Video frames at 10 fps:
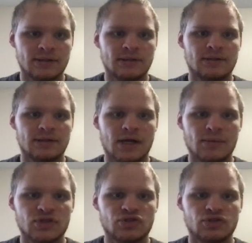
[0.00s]
the
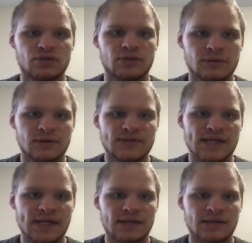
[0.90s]
comment should
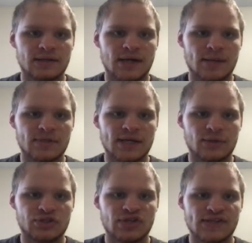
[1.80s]
contain the comment that we
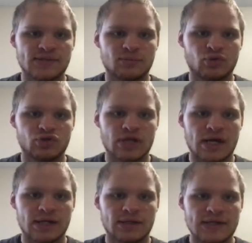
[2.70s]
just pushed
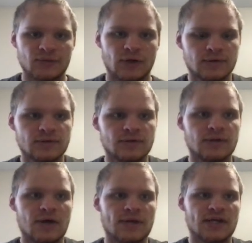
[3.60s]
on as well. So
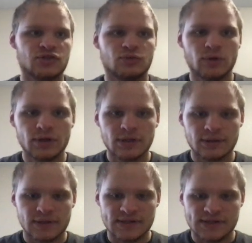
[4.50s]
now that should work.
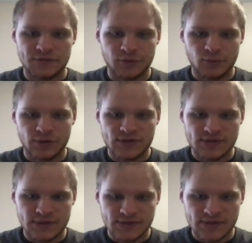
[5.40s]
Let's see if it works
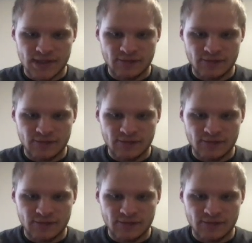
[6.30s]
inside of